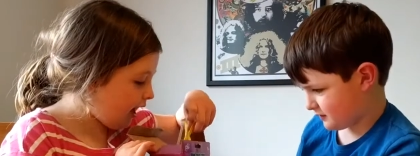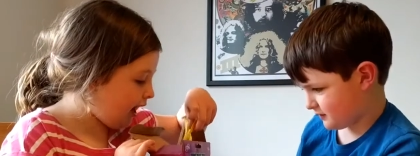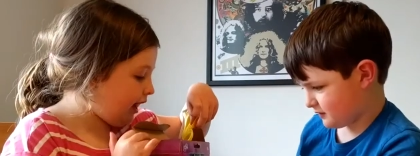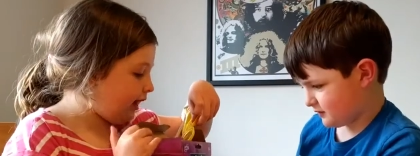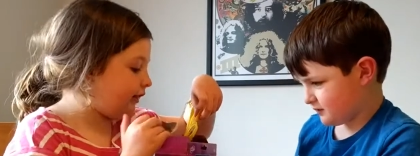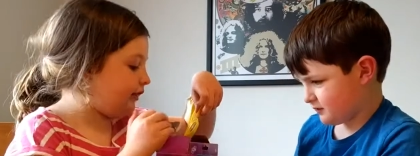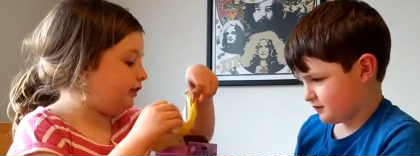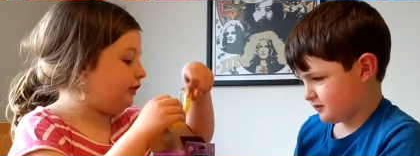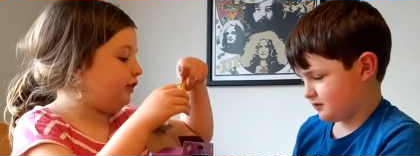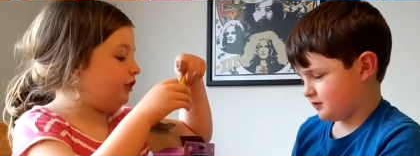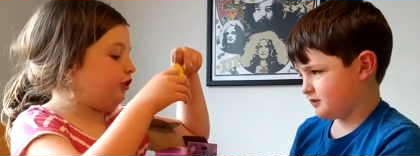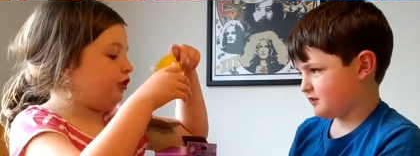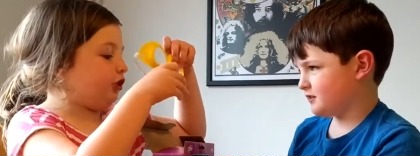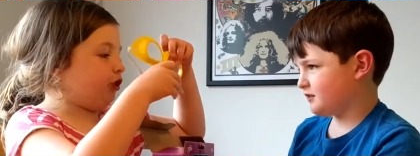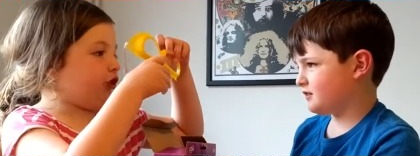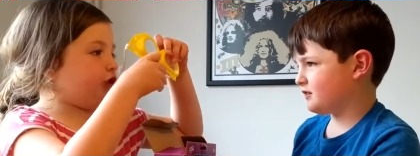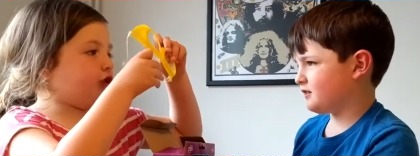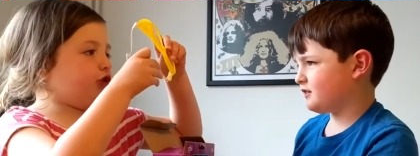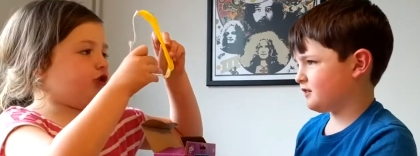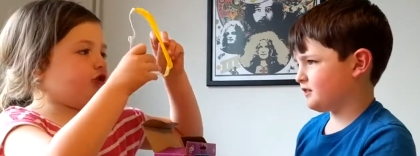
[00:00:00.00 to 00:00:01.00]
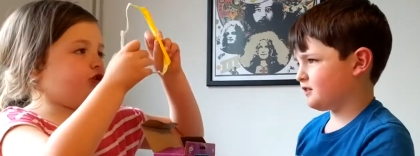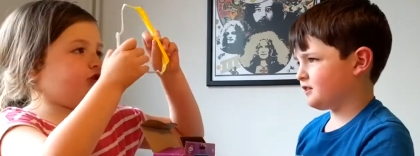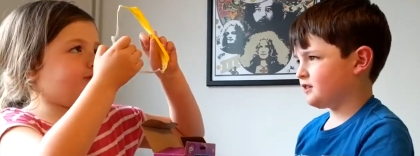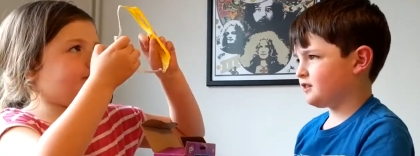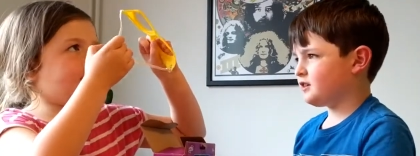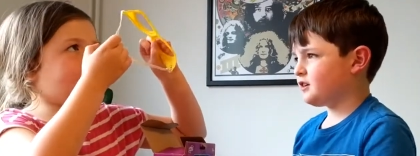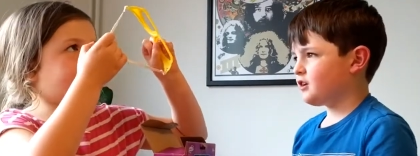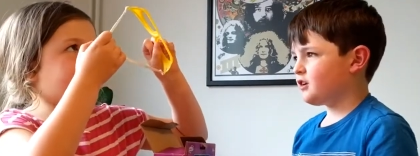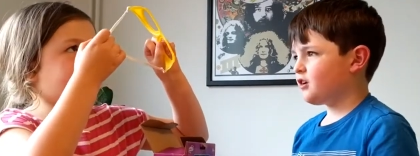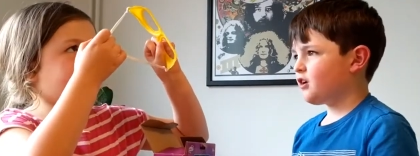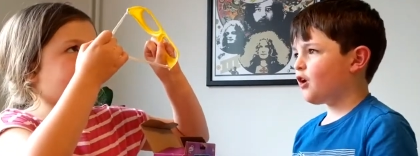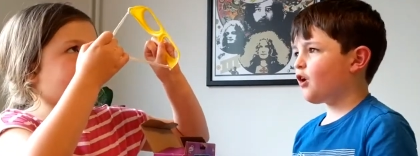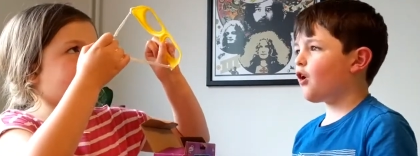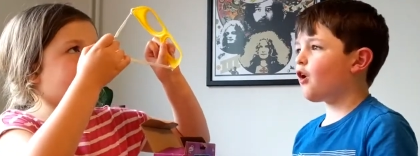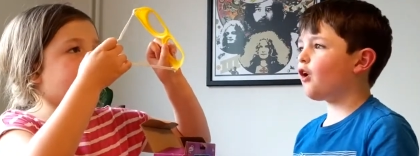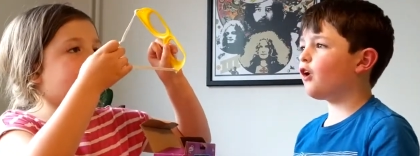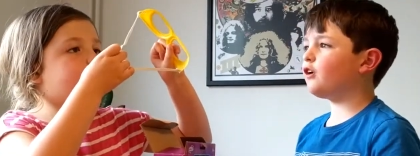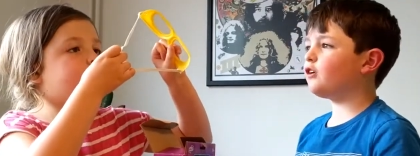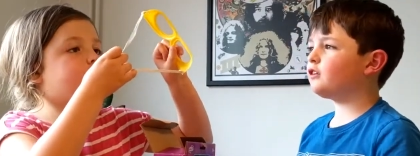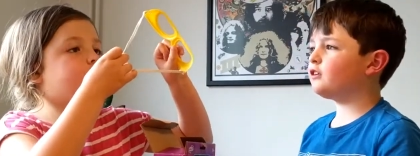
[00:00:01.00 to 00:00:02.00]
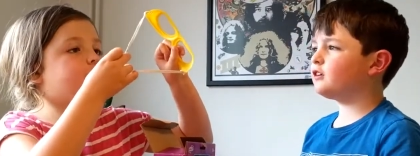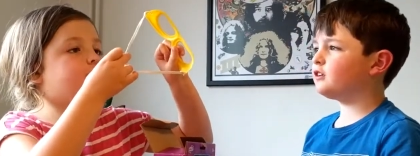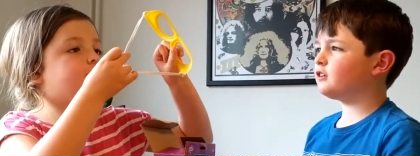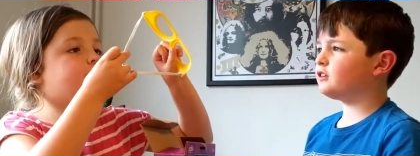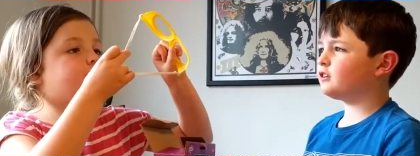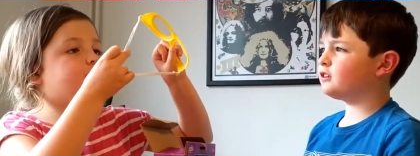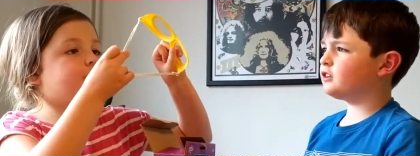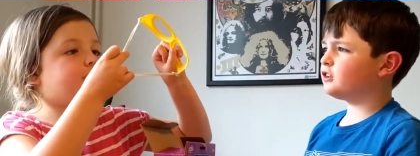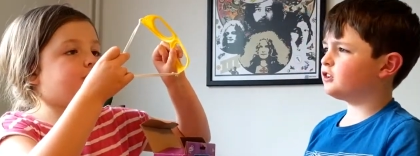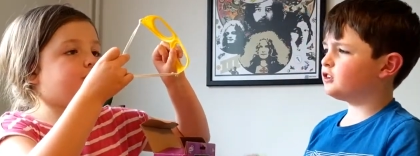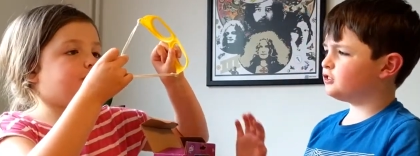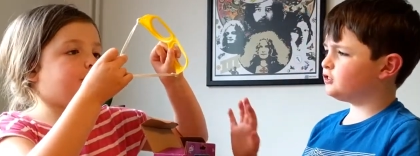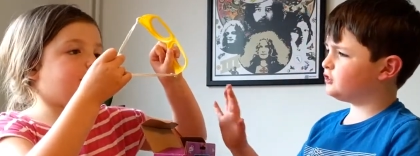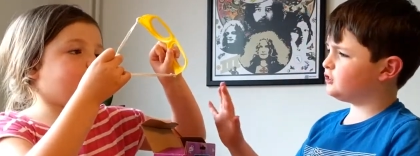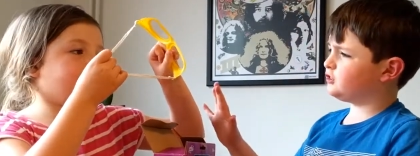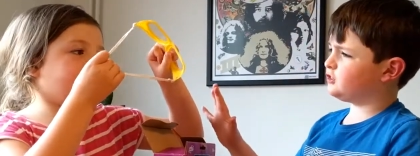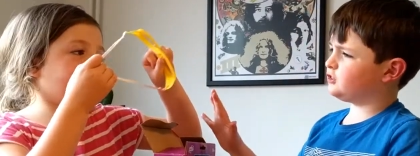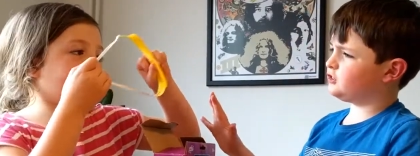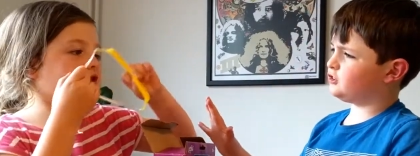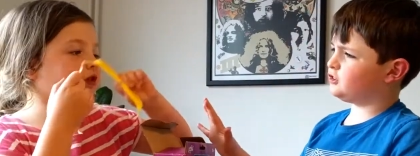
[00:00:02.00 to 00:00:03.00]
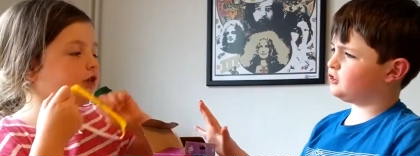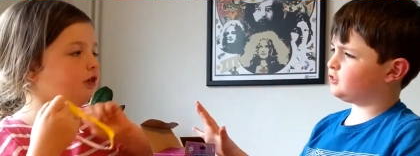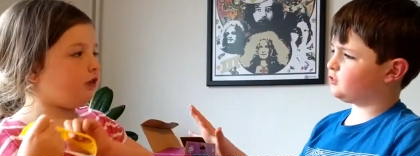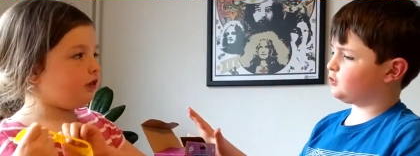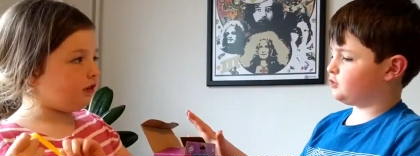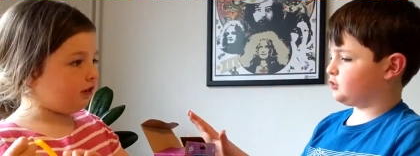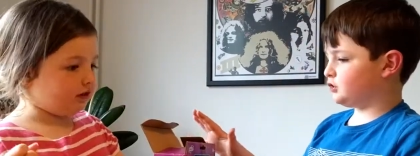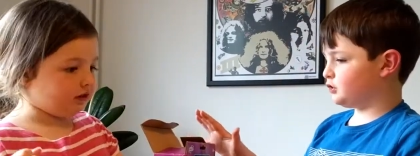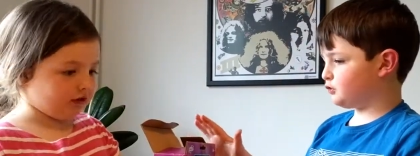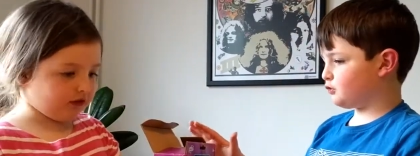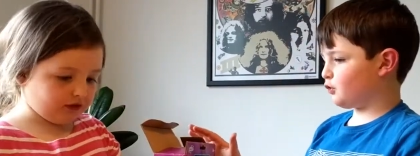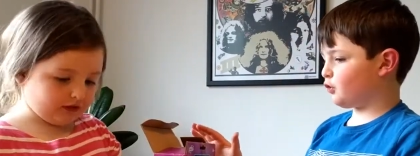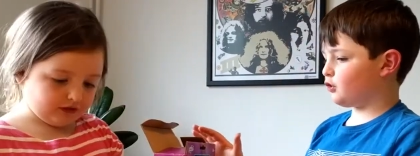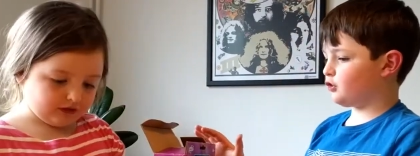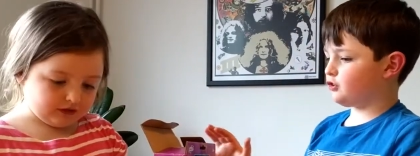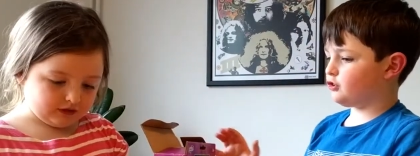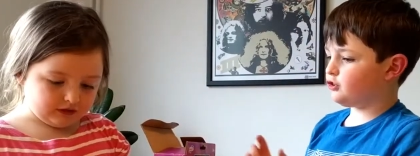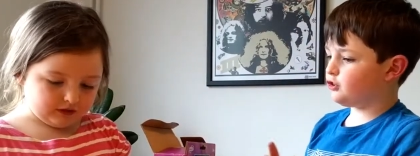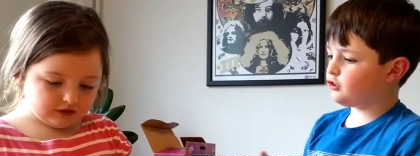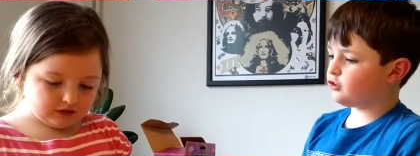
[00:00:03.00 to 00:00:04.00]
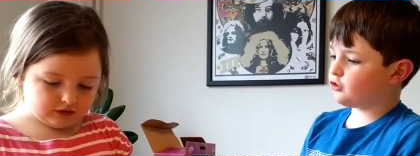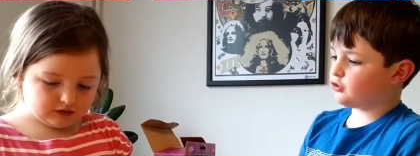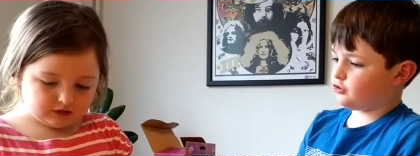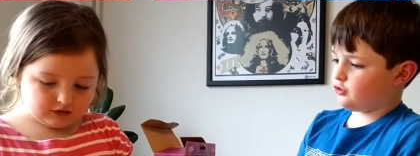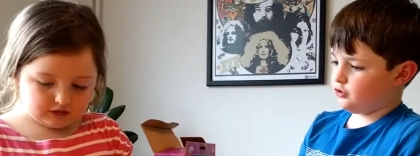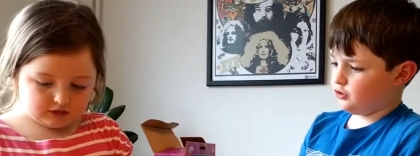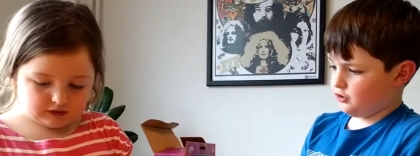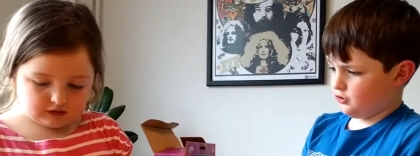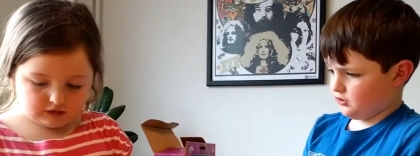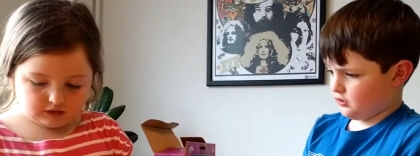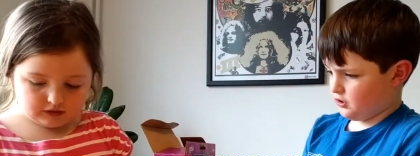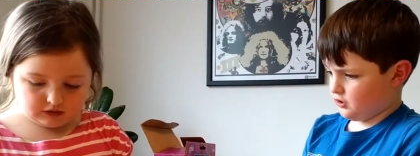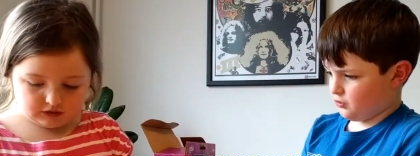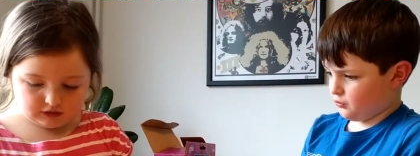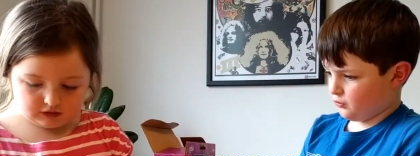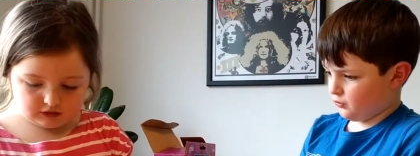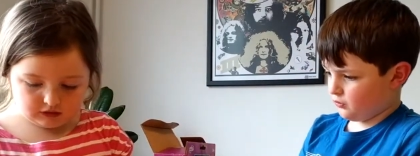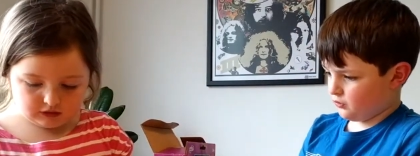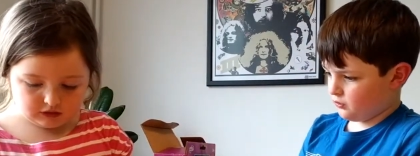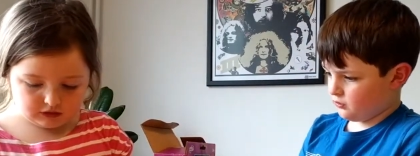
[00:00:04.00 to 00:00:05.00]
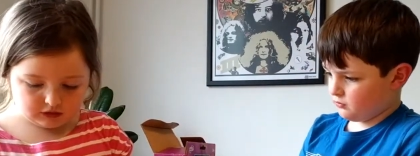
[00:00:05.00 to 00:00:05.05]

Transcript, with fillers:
Speaker 1: And here's the goggles that we've not oh, used these ones. You you've got you are using those ones.